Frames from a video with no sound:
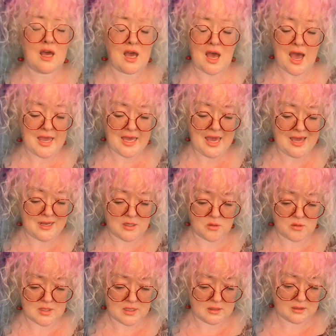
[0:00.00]
I can't do
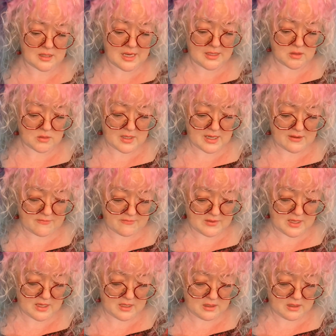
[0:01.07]
this. I don't have the